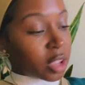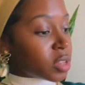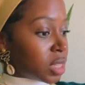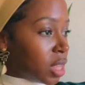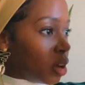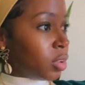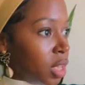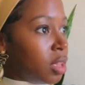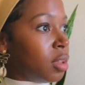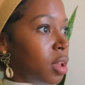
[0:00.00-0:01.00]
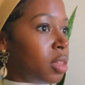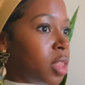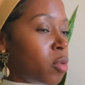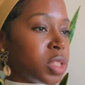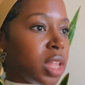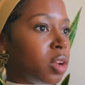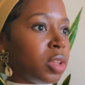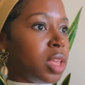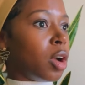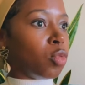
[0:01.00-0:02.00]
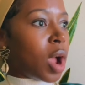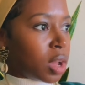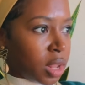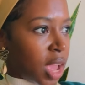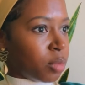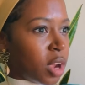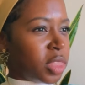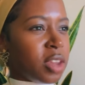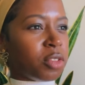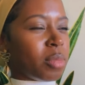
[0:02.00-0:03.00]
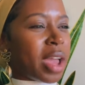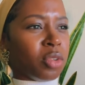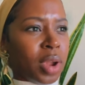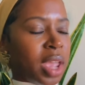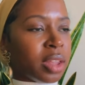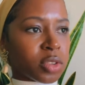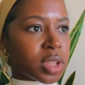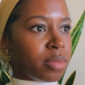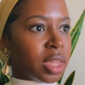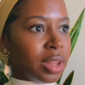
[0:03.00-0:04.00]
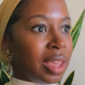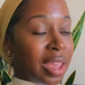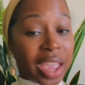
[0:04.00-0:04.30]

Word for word: There's literally there was literally a rock climber, I think from Iran or something,